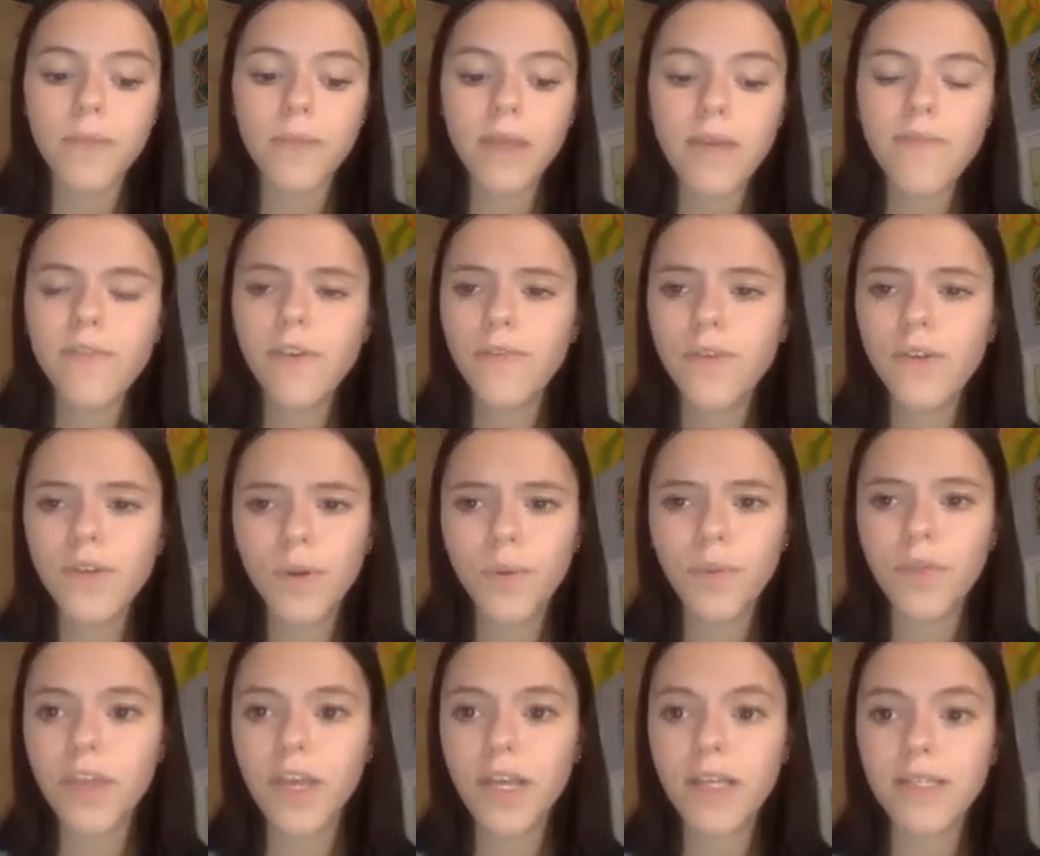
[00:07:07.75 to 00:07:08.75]
Even if you
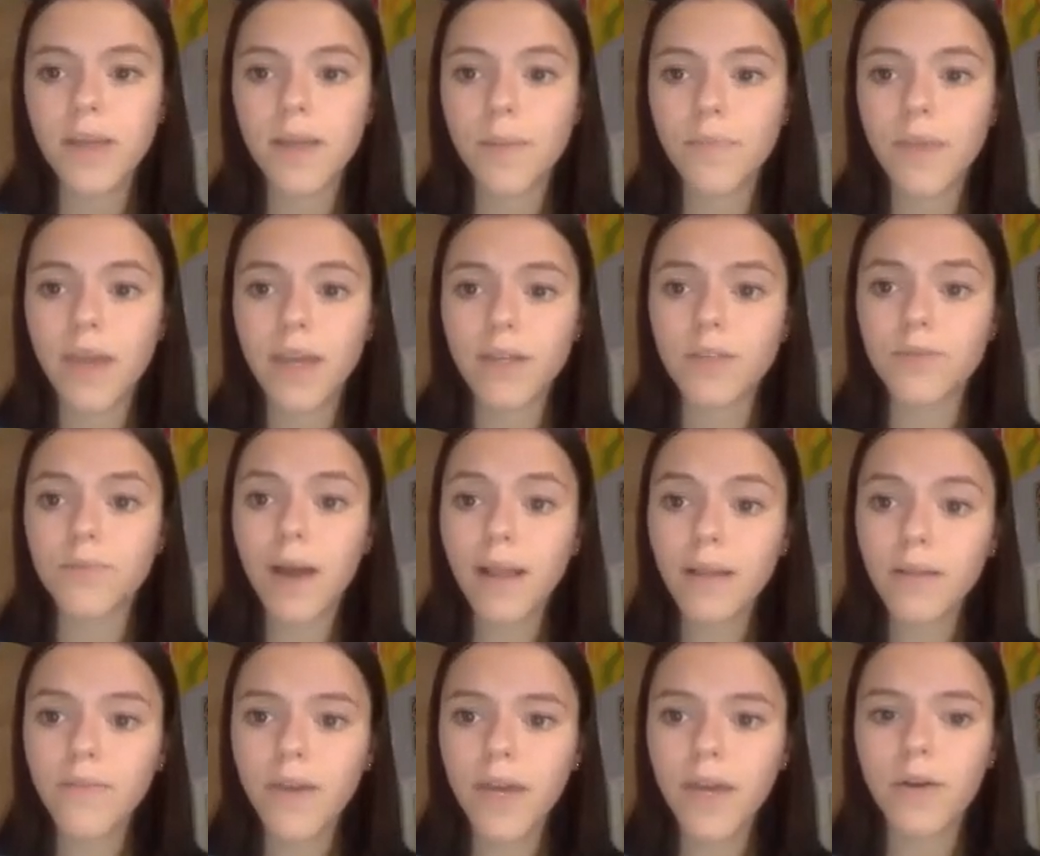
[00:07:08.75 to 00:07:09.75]
don't think something is
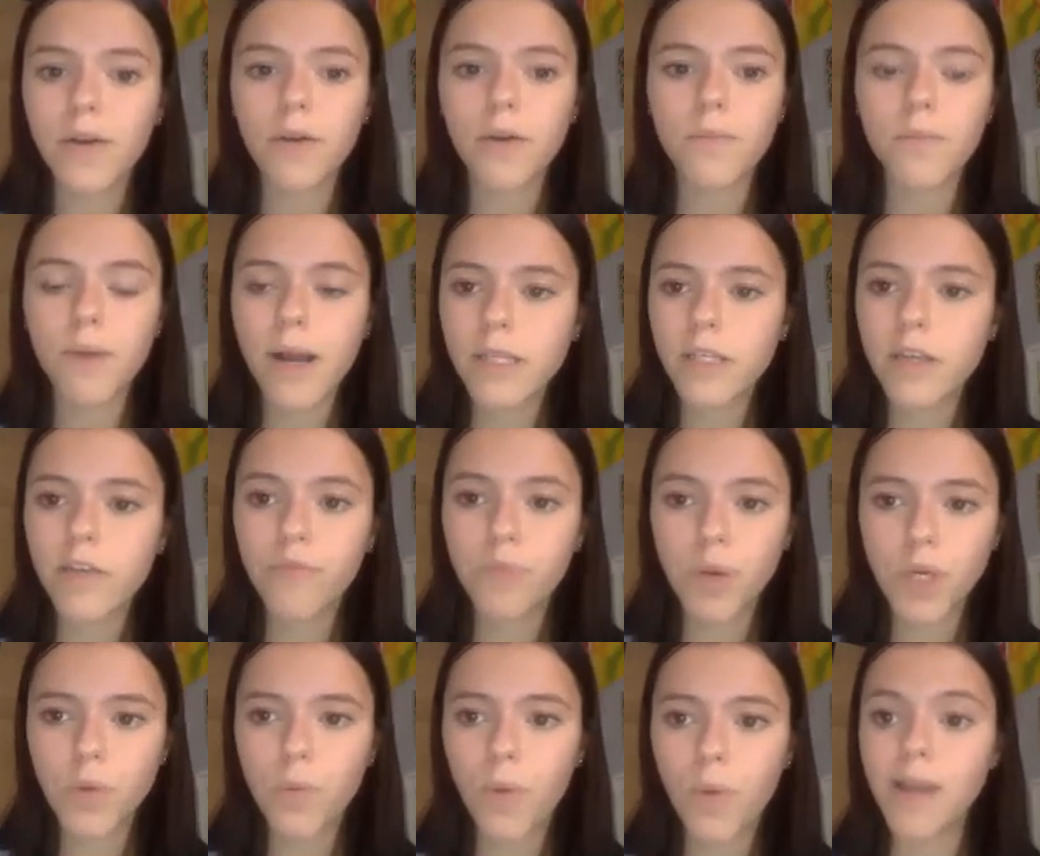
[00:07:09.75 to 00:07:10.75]
relevant or impressive, but
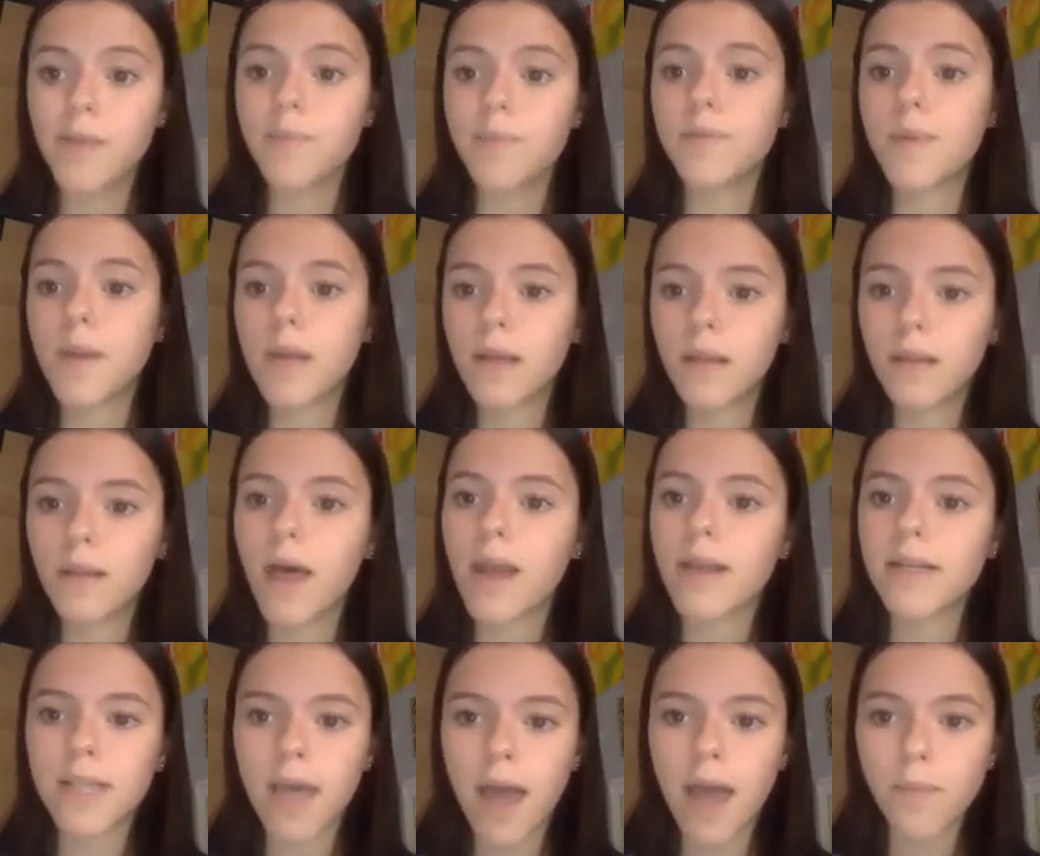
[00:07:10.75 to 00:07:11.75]
you wind up spending a lot
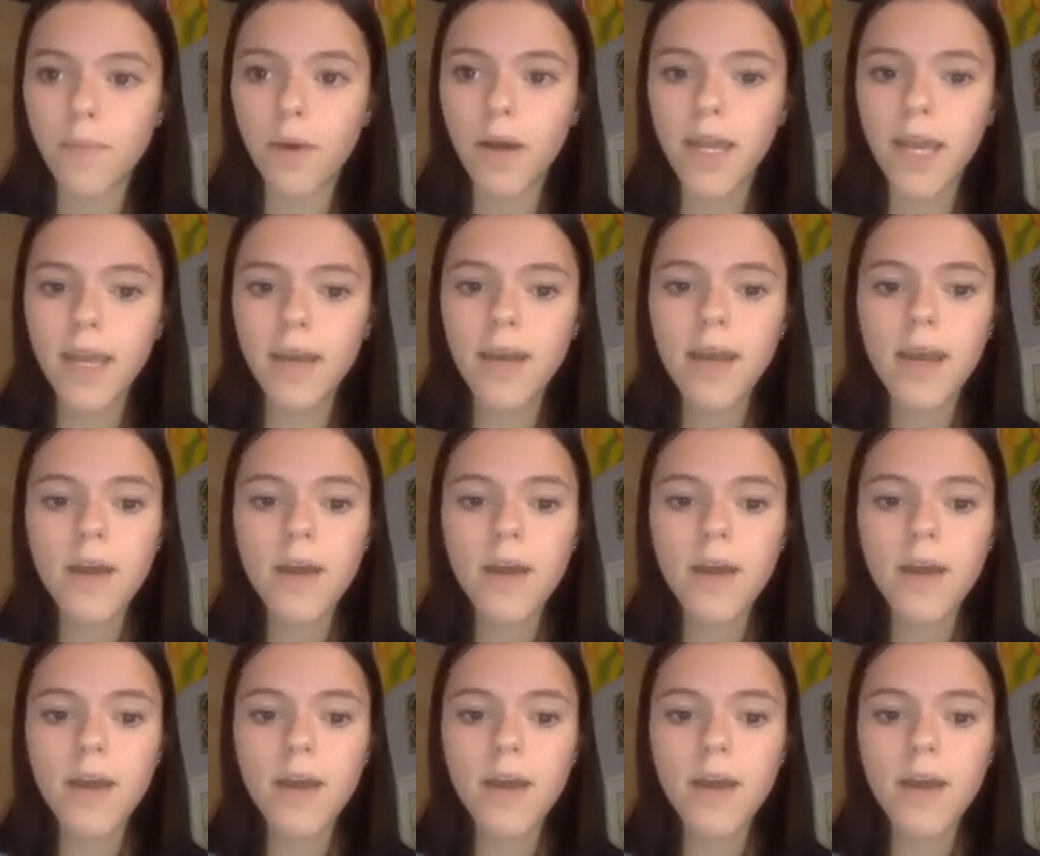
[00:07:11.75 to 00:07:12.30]
of time on it.